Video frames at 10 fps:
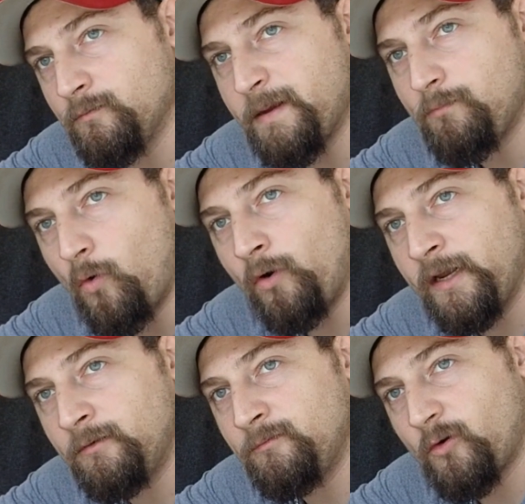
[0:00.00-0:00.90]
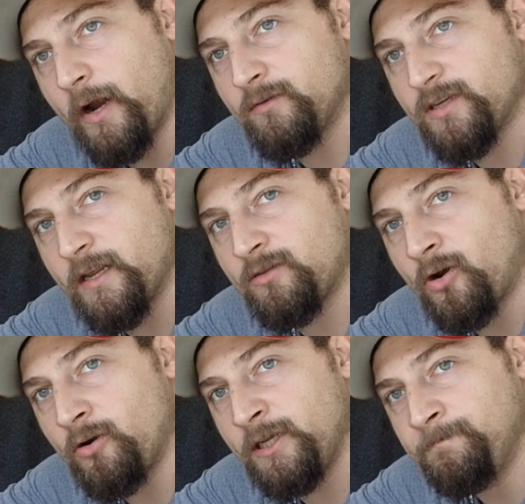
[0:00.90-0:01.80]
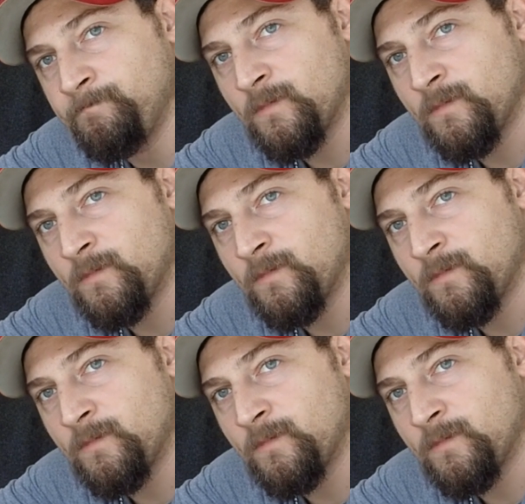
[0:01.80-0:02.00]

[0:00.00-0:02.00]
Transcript: mid-morning, around 10:30,